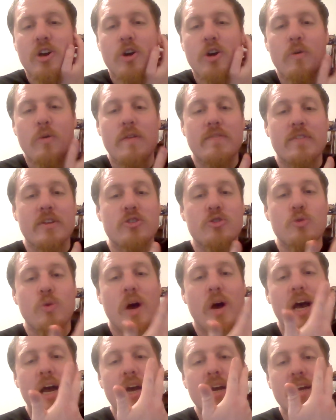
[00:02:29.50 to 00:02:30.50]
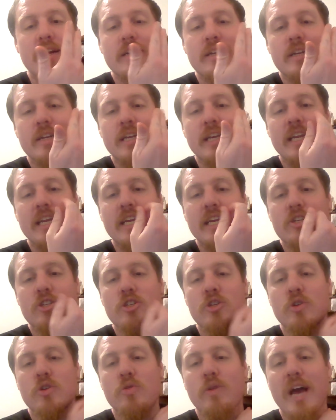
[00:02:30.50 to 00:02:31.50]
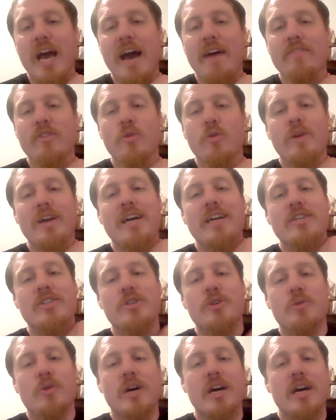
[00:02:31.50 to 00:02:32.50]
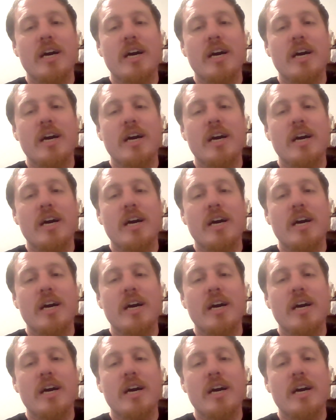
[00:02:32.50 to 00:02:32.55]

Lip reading: with the tried needing to have the will to